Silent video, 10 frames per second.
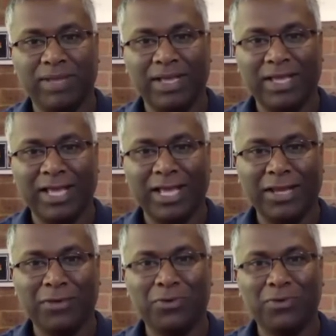I
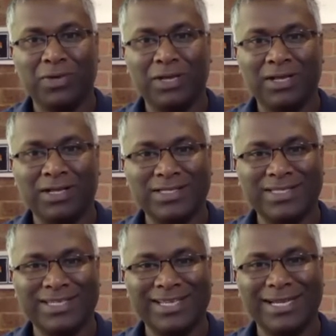know,
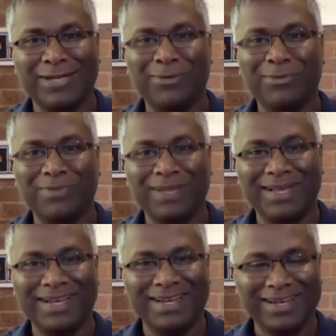sitting at home,
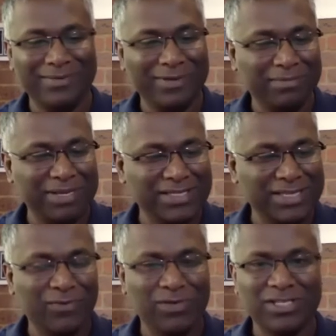and when my
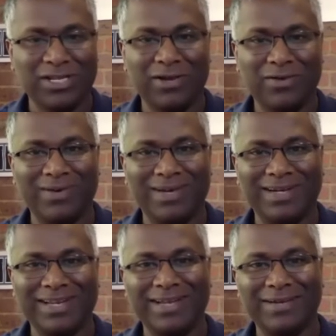son was around and
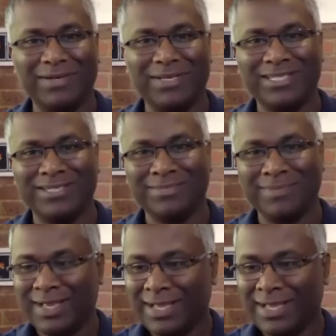trying to teach him,